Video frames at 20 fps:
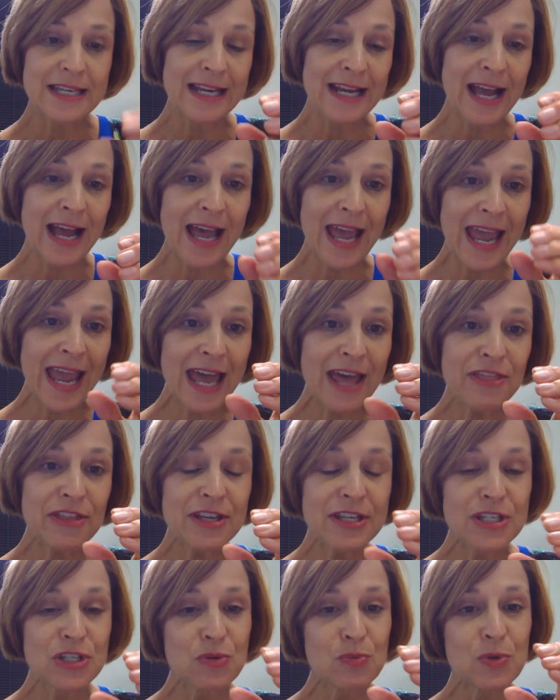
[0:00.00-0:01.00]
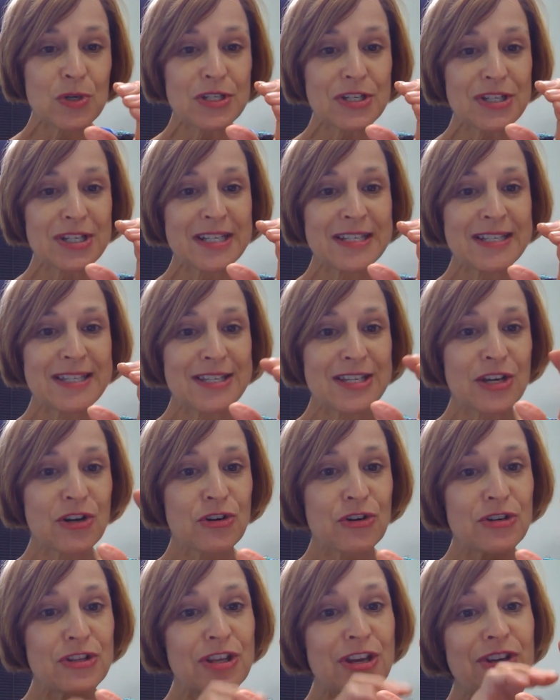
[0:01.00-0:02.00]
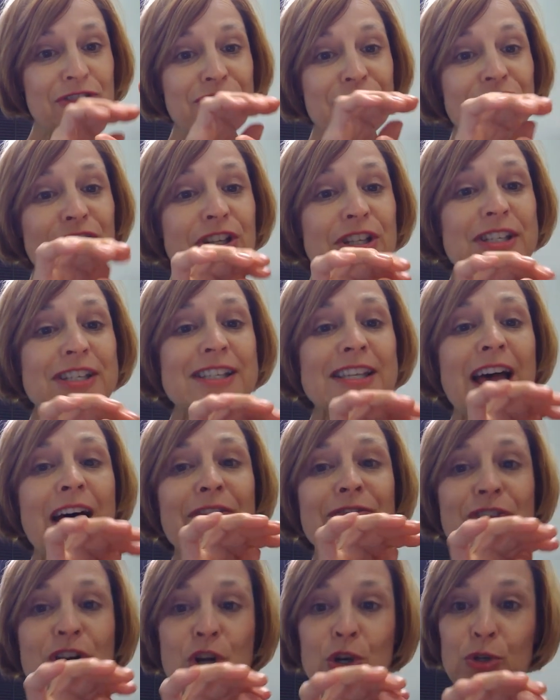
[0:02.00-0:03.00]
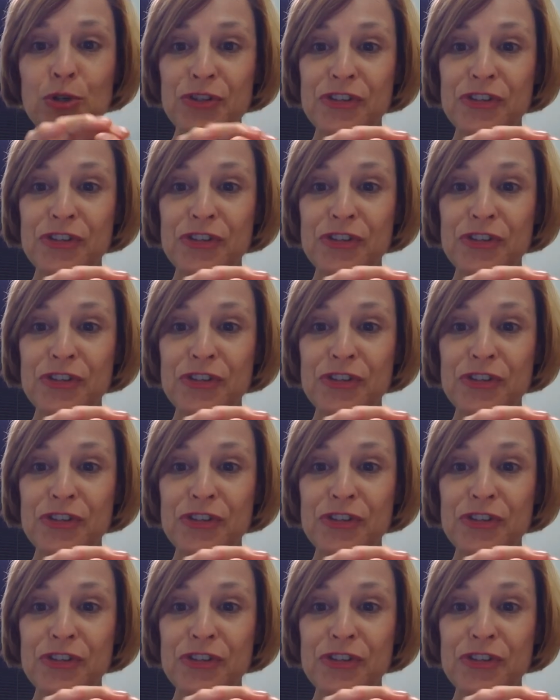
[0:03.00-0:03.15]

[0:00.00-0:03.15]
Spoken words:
Now, Athens was considered the philosophical